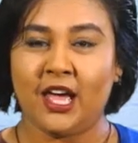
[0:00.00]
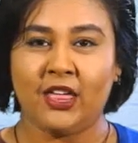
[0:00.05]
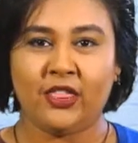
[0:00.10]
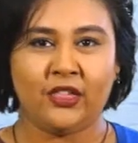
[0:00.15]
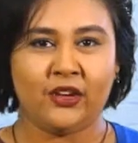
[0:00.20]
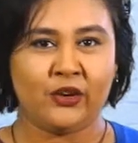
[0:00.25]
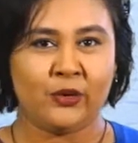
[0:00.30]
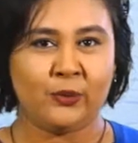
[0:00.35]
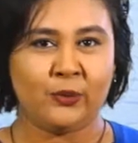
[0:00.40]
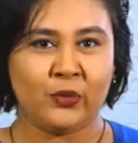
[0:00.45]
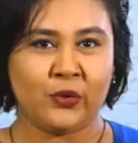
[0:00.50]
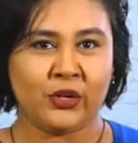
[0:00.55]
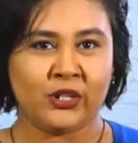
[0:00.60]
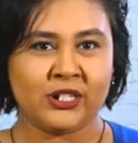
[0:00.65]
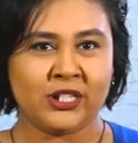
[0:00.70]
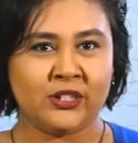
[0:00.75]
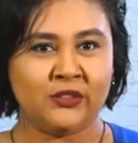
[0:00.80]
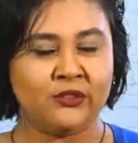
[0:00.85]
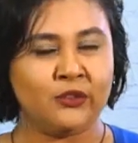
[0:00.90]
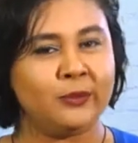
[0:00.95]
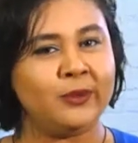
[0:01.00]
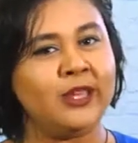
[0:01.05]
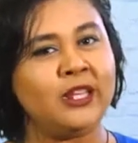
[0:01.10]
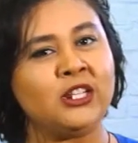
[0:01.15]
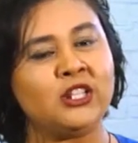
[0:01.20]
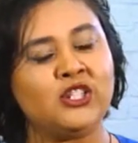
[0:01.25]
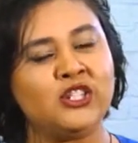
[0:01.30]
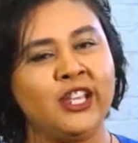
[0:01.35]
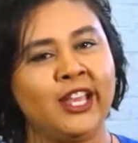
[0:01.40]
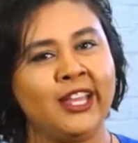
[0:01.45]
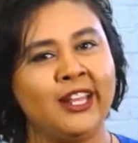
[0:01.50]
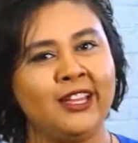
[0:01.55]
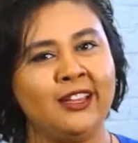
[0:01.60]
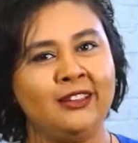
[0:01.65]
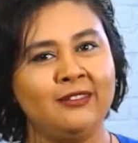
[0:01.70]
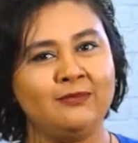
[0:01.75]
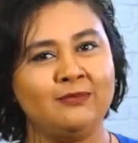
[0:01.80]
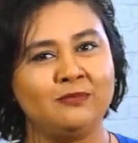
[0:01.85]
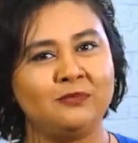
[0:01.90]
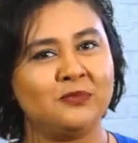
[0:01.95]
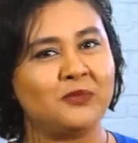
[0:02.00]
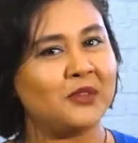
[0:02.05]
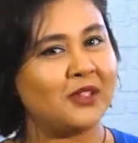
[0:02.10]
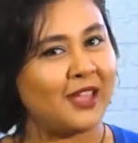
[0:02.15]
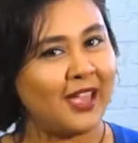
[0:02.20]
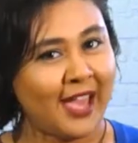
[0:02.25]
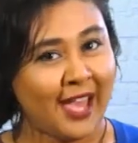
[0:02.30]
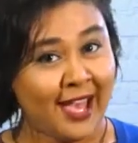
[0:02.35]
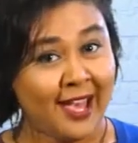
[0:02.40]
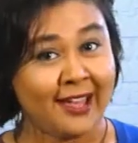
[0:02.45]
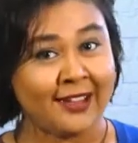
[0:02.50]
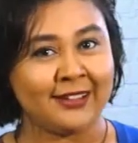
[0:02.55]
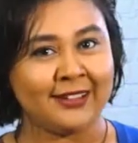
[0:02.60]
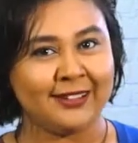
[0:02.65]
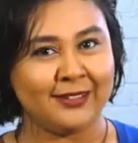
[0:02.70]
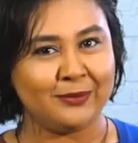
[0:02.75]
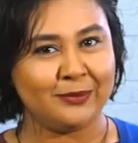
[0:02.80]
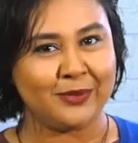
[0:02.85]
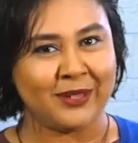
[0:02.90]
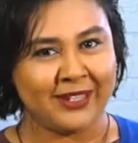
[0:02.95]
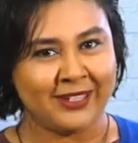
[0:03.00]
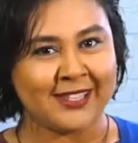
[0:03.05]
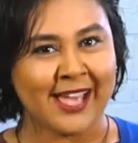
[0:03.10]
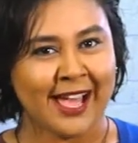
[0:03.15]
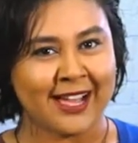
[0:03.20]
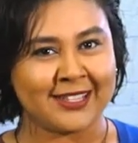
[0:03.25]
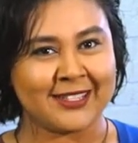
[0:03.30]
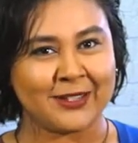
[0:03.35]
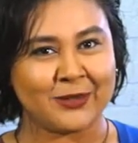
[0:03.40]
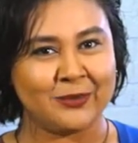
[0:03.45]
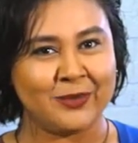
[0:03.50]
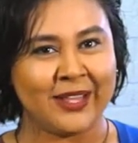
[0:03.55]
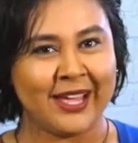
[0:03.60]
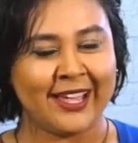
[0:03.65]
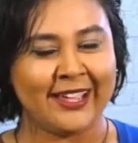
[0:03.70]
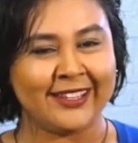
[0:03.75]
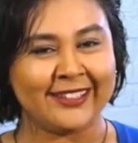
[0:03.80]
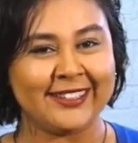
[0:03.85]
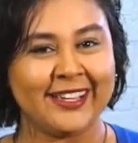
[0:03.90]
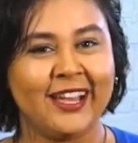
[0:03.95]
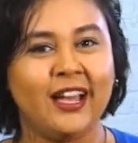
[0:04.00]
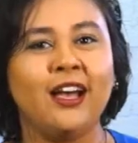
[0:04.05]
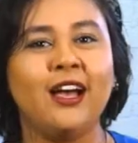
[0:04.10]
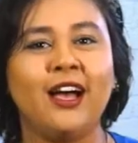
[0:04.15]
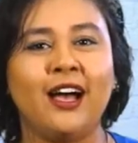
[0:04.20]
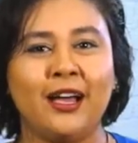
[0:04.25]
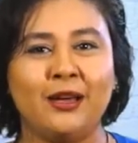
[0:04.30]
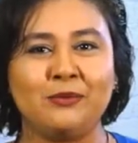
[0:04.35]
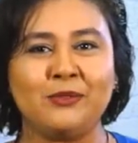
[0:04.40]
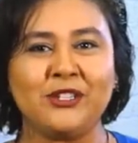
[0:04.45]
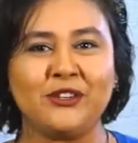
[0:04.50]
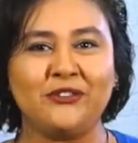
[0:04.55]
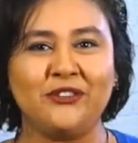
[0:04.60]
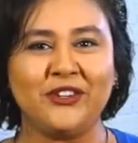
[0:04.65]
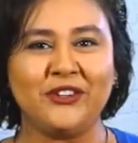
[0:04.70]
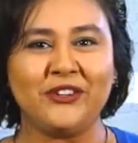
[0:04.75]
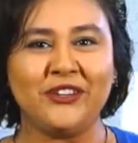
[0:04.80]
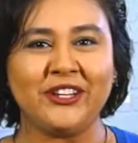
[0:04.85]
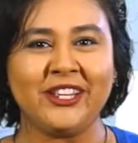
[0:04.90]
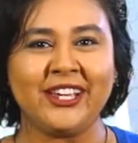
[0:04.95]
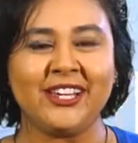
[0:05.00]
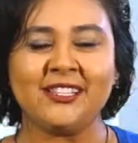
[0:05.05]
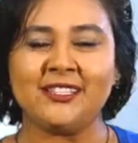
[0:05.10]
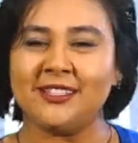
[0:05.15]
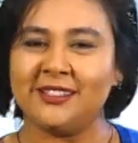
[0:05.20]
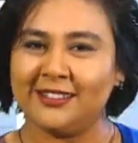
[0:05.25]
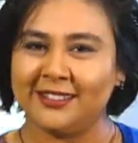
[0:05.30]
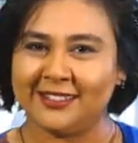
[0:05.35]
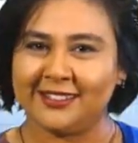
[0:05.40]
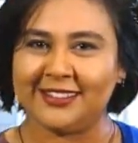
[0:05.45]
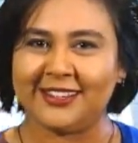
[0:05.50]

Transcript: They're important for being shady and being tax compliant. I'm Tiffany Rhodius.